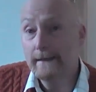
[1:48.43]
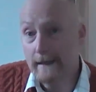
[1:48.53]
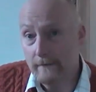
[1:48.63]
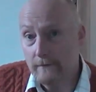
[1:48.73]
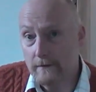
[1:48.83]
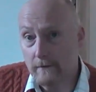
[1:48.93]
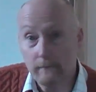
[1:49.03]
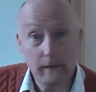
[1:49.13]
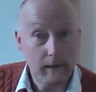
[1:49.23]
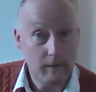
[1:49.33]
can
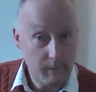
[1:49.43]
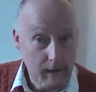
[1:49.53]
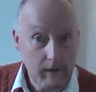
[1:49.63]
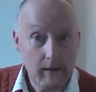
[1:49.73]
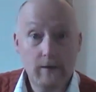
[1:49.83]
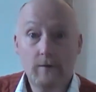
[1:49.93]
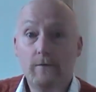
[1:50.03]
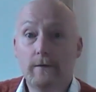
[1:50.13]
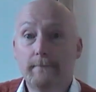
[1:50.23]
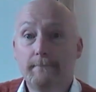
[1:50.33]
result in a panic
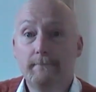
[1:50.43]
disorder.